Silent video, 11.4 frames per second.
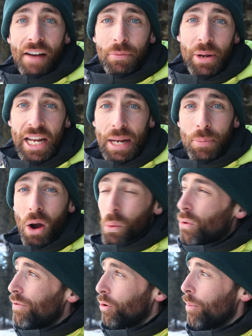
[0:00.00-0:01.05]
I haven't been eaten by a
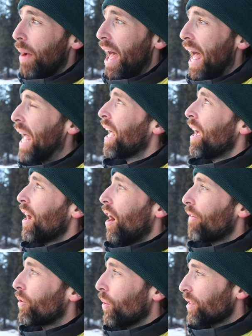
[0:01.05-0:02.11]
wolf or a bear.
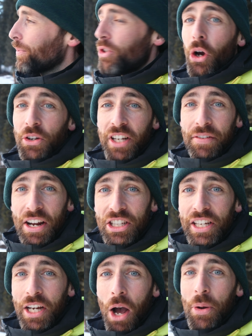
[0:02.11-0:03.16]
I've got some shots, and I've
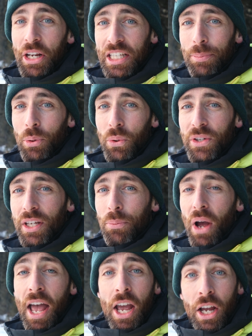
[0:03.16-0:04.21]
actually come and explored
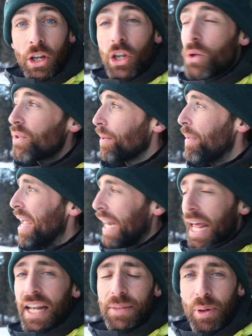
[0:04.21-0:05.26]
somewhere new to me,
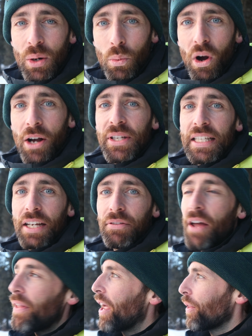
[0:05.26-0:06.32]
and it's been a while since
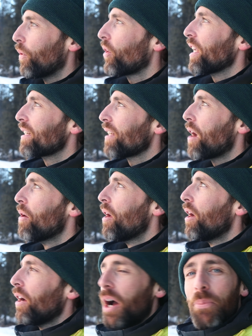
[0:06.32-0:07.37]
I've done that in the Rockies, so
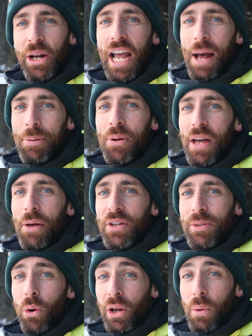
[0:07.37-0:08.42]
I'm pretty happy with how
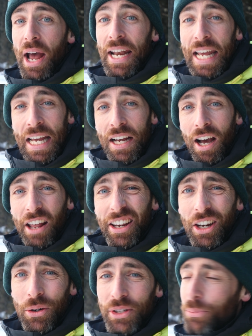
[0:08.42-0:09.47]
this morning went, and I
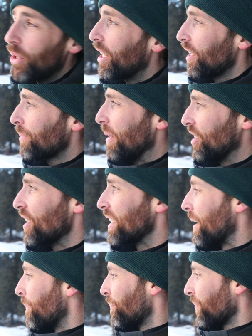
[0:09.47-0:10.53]
think I got some pretty nice pictures.